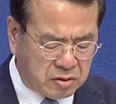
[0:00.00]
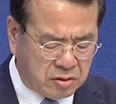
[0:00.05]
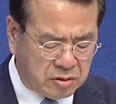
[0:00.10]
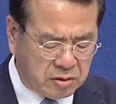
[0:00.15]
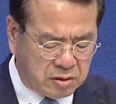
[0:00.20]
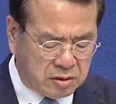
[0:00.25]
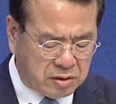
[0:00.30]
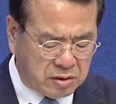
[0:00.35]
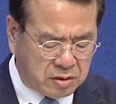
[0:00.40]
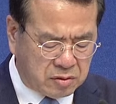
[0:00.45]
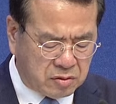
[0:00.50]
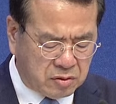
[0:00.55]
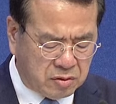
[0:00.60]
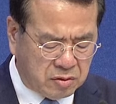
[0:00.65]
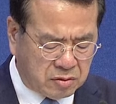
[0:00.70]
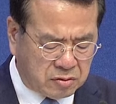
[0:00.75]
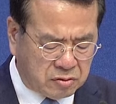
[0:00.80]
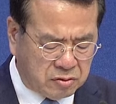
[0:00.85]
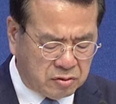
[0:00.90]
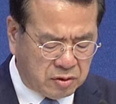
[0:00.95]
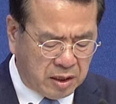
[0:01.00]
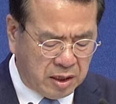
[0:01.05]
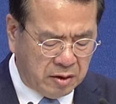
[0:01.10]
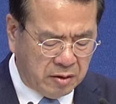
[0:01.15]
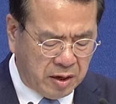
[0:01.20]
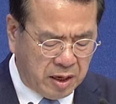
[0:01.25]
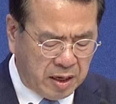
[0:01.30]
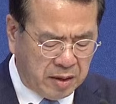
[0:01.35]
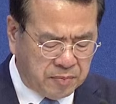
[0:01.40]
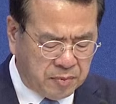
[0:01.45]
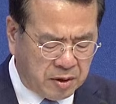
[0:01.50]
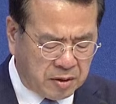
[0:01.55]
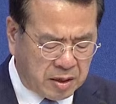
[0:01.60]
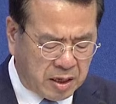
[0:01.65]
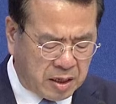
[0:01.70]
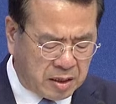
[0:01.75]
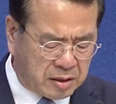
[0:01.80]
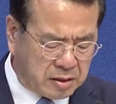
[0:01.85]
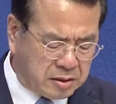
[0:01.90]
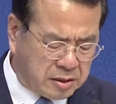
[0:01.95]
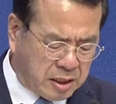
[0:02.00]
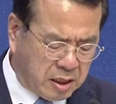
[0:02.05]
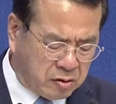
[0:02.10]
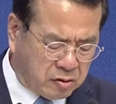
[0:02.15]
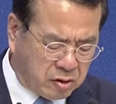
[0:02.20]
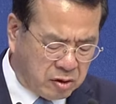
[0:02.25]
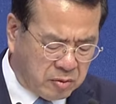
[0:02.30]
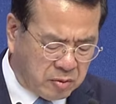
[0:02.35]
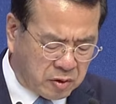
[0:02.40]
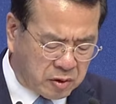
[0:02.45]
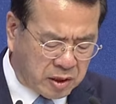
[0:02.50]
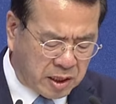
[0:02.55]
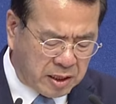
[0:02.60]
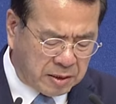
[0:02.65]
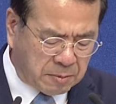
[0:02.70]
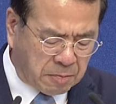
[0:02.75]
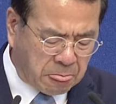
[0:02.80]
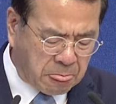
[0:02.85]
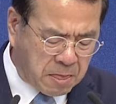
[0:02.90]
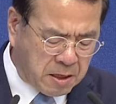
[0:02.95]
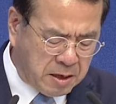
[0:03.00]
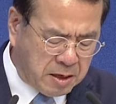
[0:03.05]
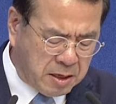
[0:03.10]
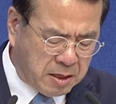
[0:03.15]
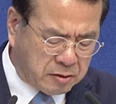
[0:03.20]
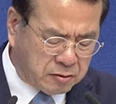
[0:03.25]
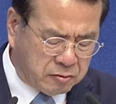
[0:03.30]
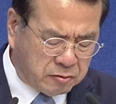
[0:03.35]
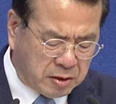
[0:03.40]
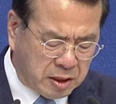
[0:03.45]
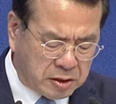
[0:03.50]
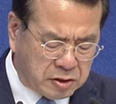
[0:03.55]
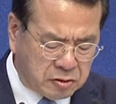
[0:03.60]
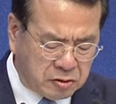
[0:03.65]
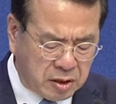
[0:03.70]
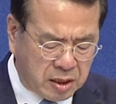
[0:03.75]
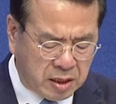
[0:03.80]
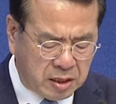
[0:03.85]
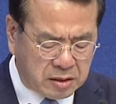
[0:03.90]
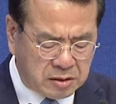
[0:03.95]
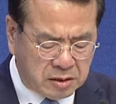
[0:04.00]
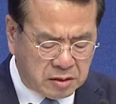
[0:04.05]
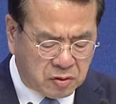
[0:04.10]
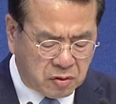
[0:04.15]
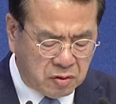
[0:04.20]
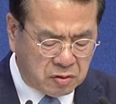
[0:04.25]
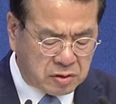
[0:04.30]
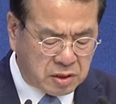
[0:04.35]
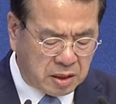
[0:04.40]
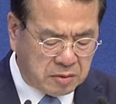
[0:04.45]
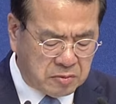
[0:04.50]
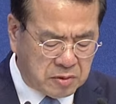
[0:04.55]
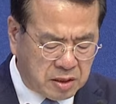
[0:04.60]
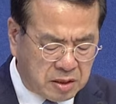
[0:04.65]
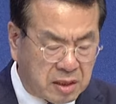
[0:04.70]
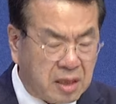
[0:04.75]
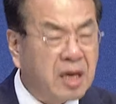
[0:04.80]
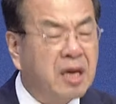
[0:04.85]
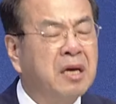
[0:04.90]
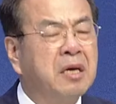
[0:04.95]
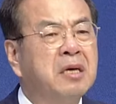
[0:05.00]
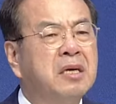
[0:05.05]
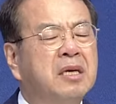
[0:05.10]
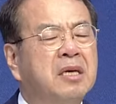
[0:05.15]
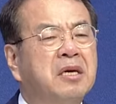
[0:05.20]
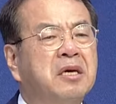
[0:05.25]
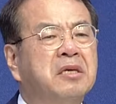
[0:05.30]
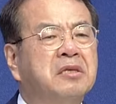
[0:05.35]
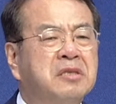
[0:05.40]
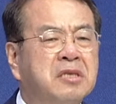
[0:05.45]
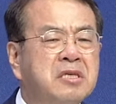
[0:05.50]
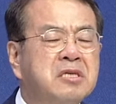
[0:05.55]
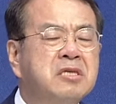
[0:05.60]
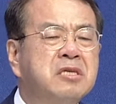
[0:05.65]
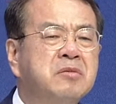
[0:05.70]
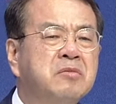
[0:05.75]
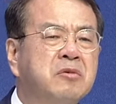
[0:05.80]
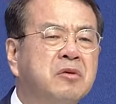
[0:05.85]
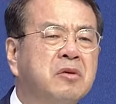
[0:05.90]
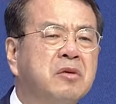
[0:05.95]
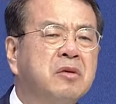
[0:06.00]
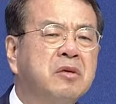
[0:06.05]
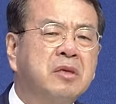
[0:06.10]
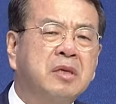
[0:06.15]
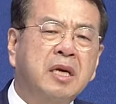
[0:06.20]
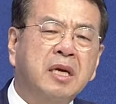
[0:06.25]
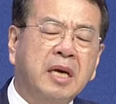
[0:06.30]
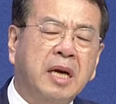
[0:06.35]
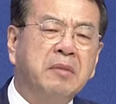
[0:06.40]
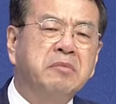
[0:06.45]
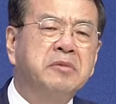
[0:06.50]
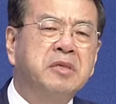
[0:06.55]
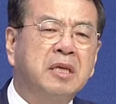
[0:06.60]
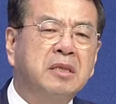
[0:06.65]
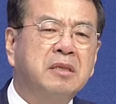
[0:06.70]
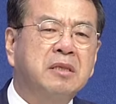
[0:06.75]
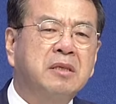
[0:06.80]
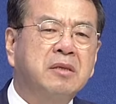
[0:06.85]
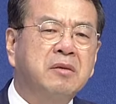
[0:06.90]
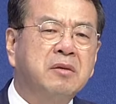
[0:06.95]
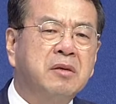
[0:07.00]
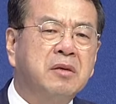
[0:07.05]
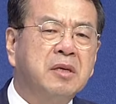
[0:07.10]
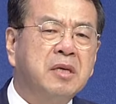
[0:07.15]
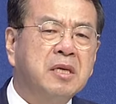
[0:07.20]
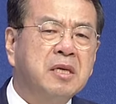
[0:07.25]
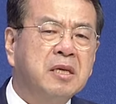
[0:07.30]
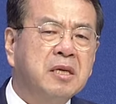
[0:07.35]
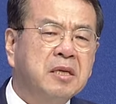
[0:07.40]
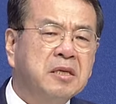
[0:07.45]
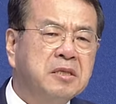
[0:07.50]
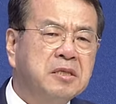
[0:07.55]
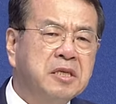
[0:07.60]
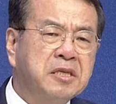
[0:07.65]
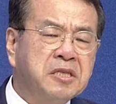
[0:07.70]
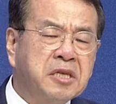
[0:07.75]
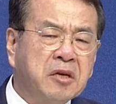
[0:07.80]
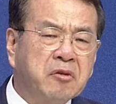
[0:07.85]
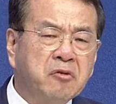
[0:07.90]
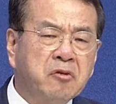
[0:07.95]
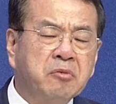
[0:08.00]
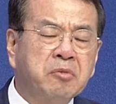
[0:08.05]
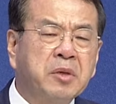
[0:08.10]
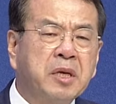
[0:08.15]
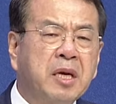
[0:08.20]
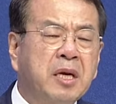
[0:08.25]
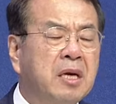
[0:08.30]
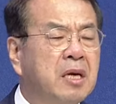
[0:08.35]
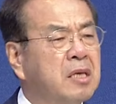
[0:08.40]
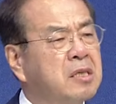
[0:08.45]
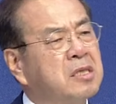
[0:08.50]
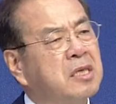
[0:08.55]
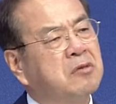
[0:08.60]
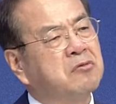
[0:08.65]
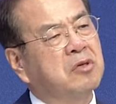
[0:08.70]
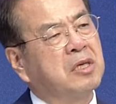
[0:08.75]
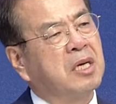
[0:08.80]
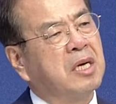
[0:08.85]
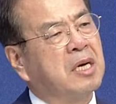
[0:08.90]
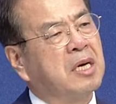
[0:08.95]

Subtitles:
So all of the church staff and all of the ministers from Pyongyang Church and branch churches worldwide, I truly thank you as well.